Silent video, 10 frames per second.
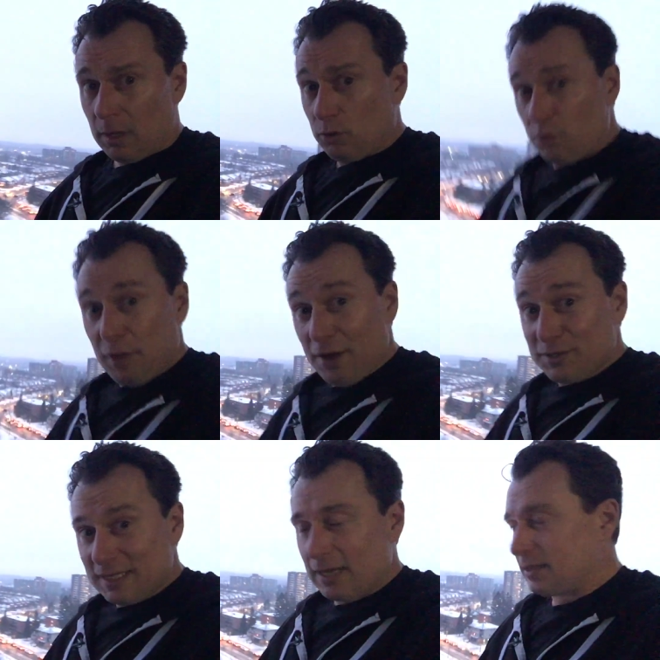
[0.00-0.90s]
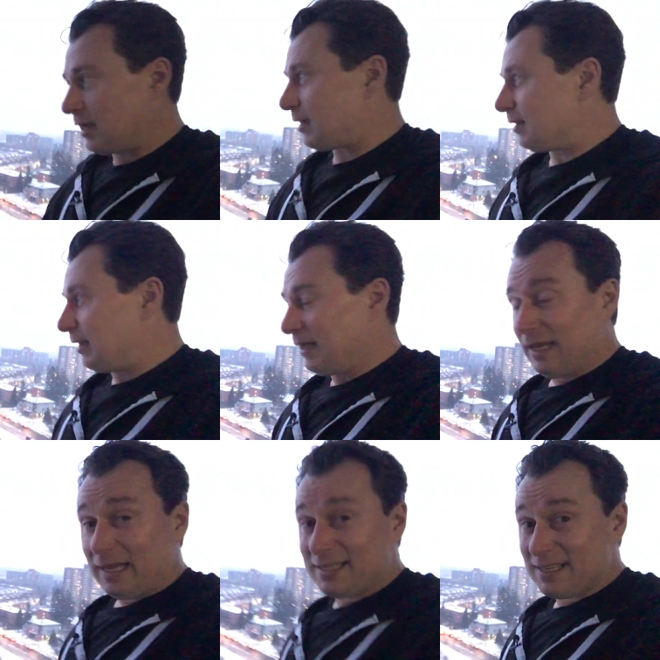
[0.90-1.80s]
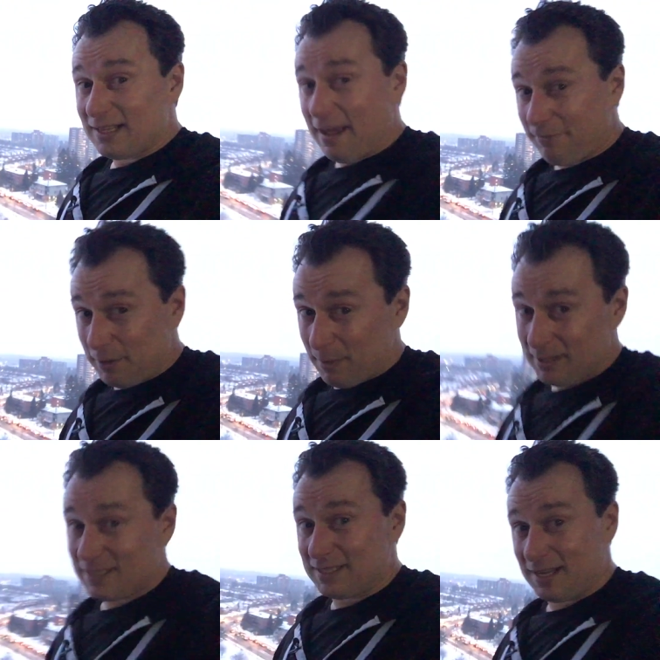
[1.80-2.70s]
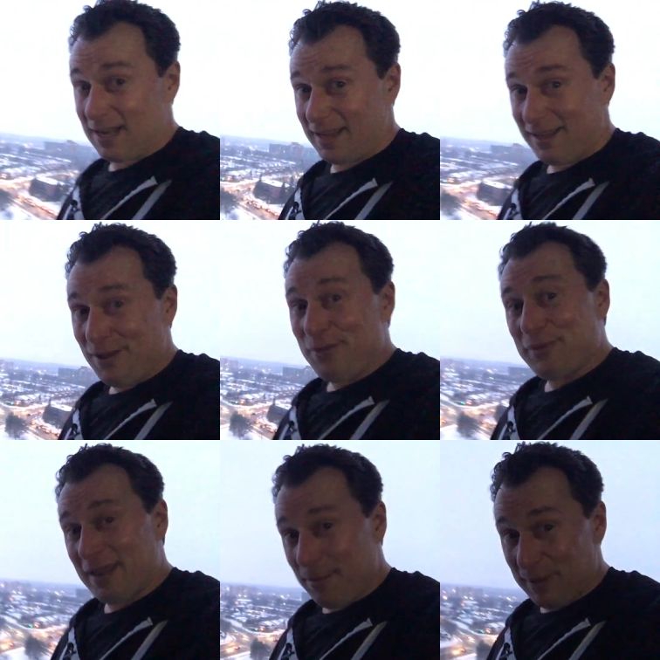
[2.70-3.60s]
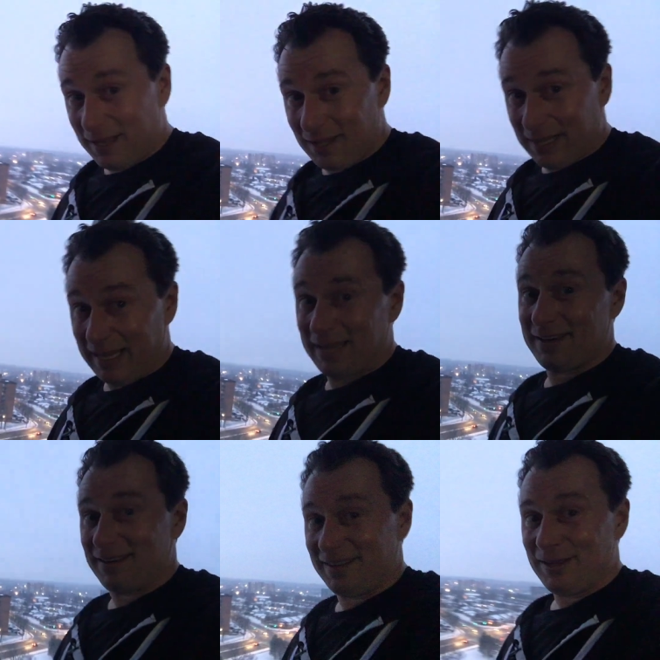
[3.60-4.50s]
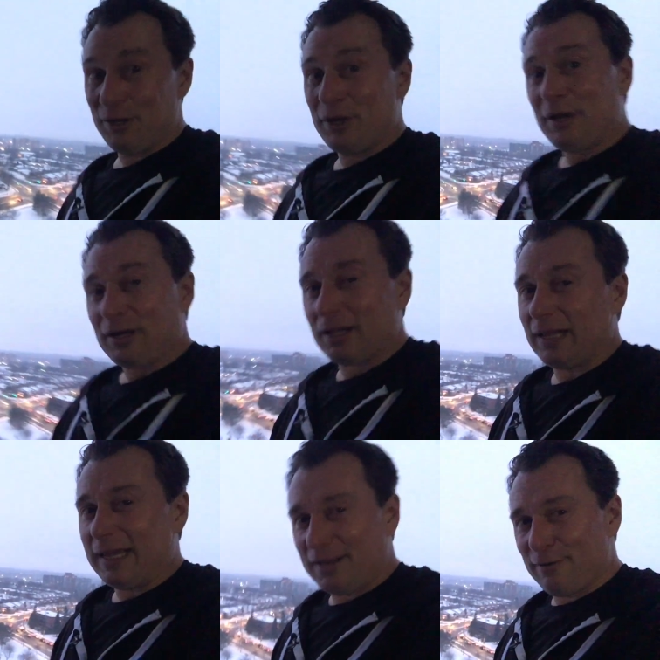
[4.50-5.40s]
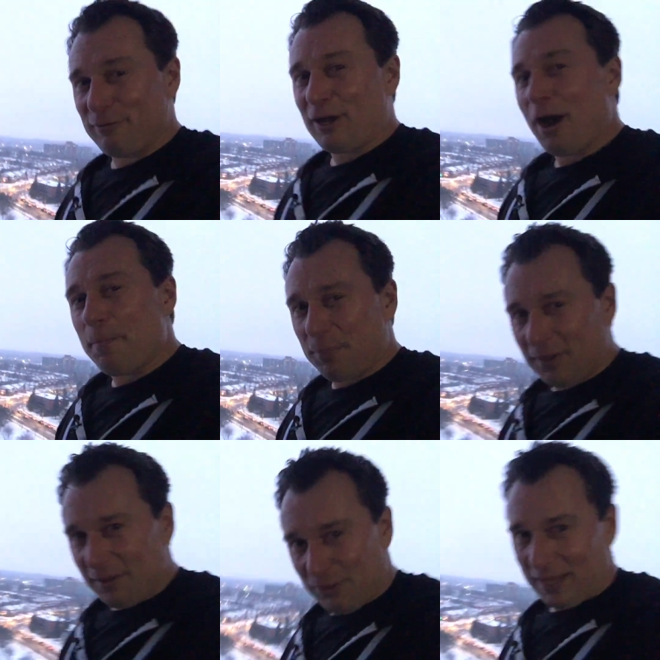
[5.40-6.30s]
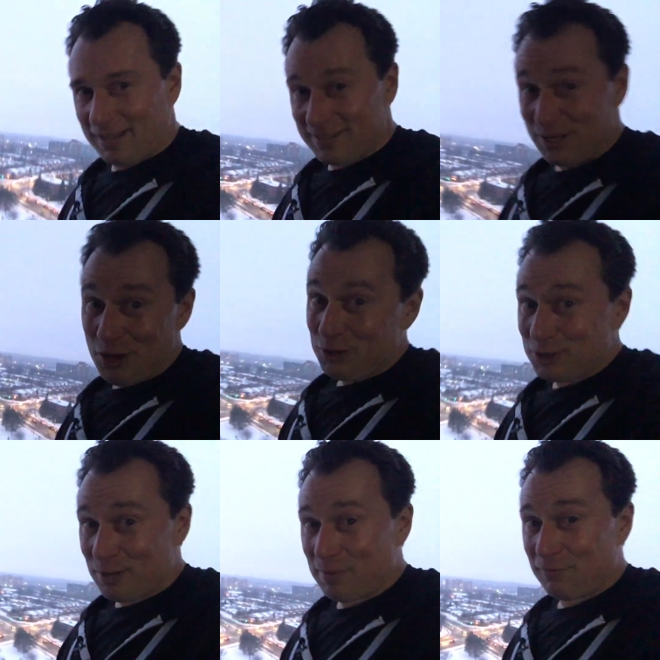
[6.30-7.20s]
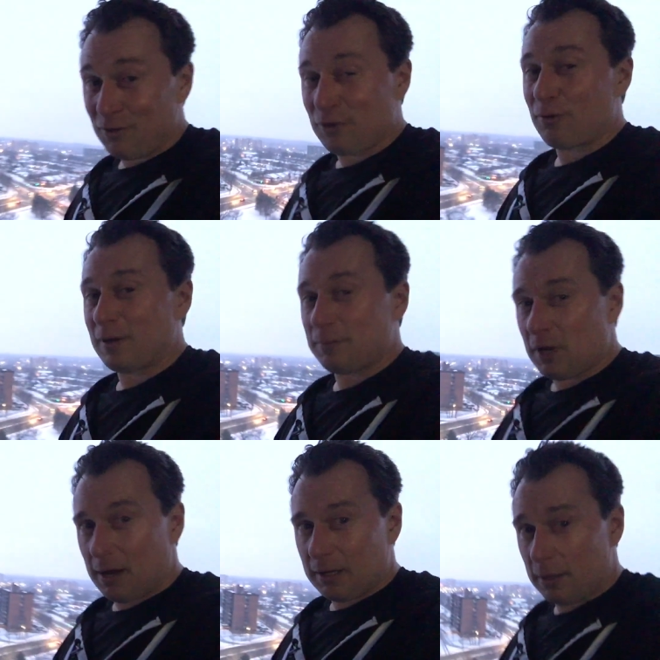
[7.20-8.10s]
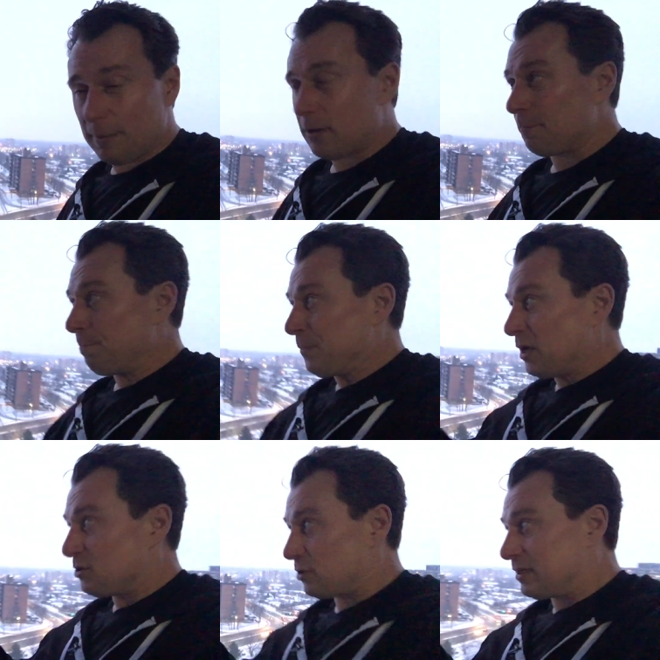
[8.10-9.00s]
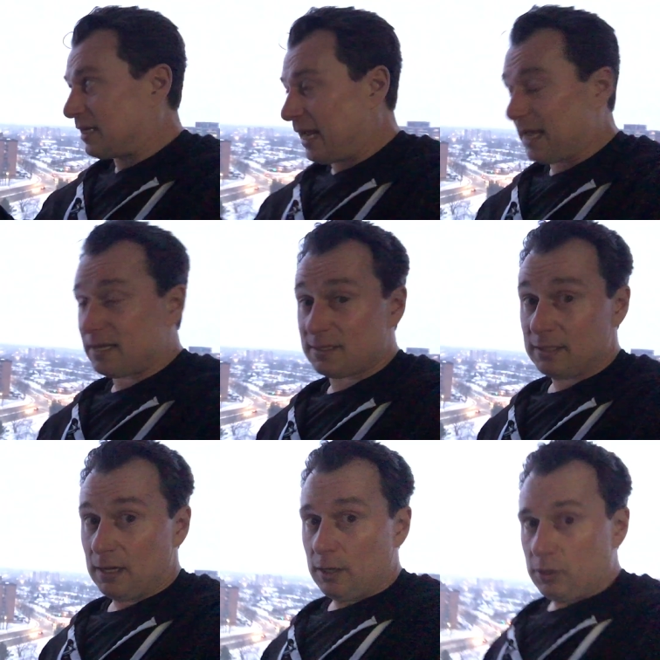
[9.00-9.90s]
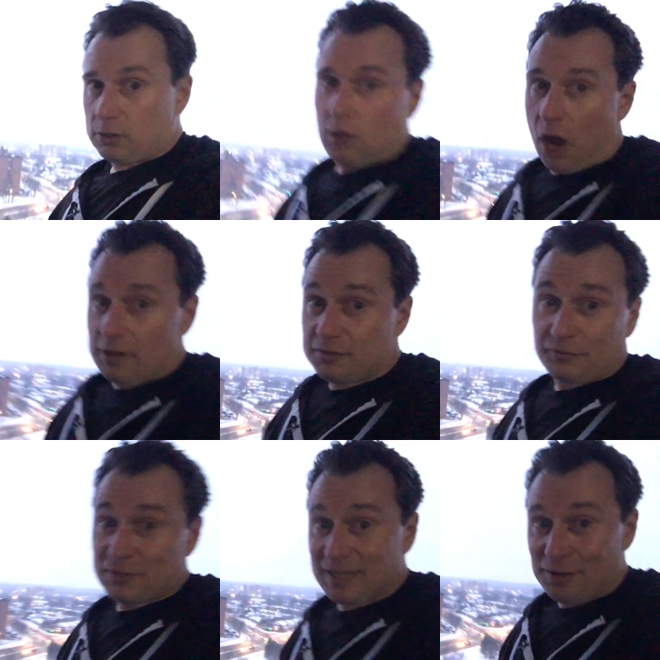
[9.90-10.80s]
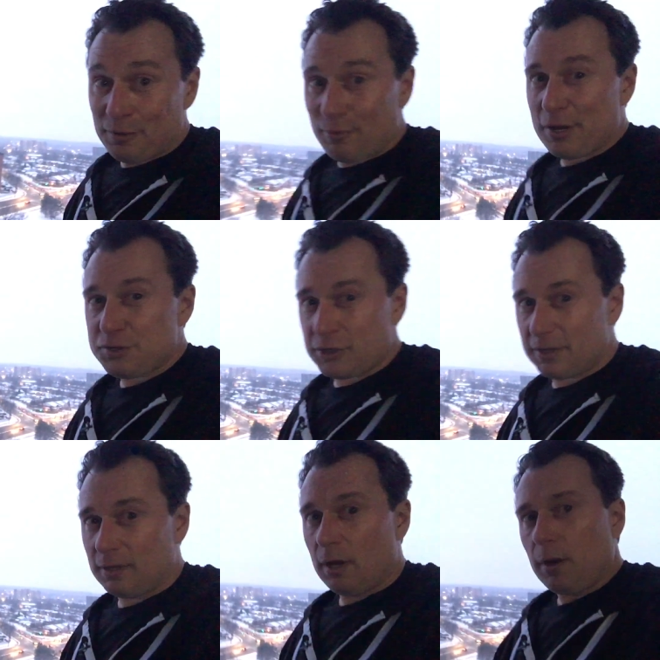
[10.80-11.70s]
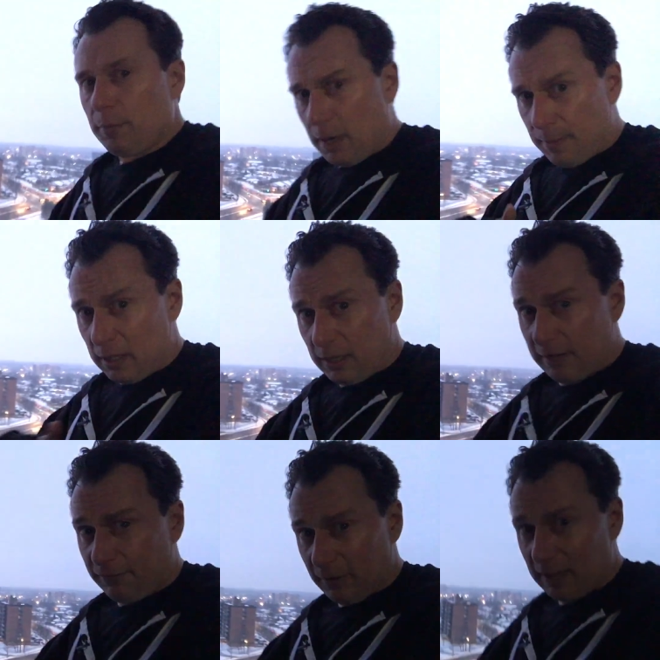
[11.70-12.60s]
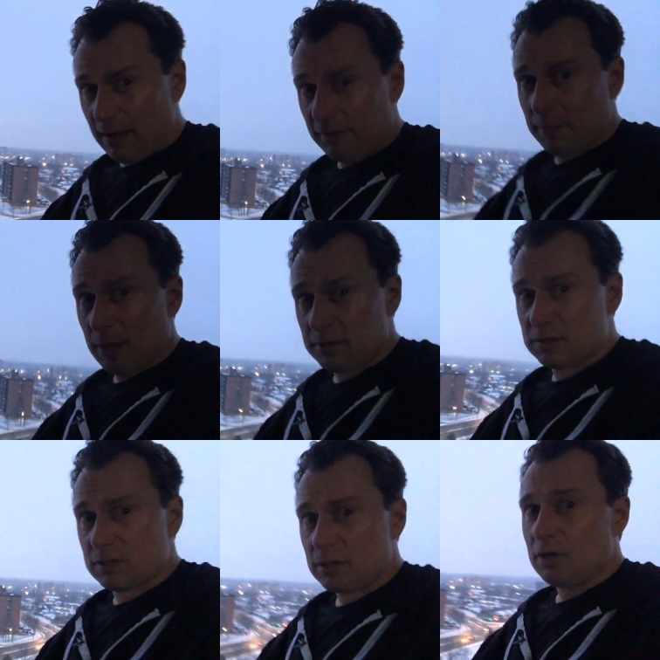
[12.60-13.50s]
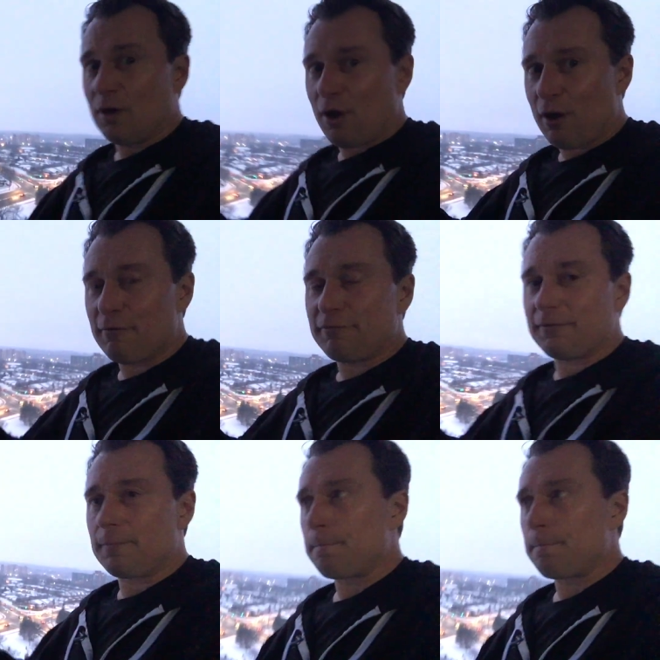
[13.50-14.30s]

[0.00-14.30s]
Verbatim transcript: two thousand eighteen. It's eleven months today that I've been clean. Clean of a couple of things. Some of you know what I'm talking about. So today is cause for celebration, but I've been clean for eleven months of